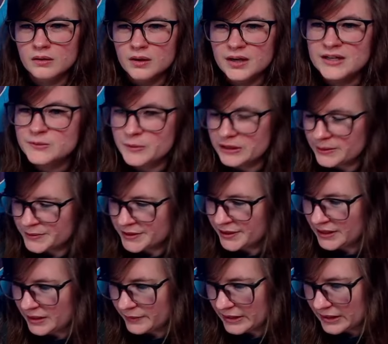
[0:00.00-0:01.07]
It's pretty obscure
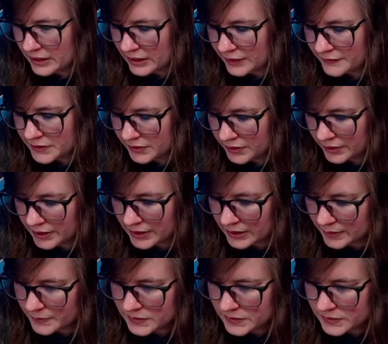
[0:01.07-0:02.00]
anyway, I'll have to look it up,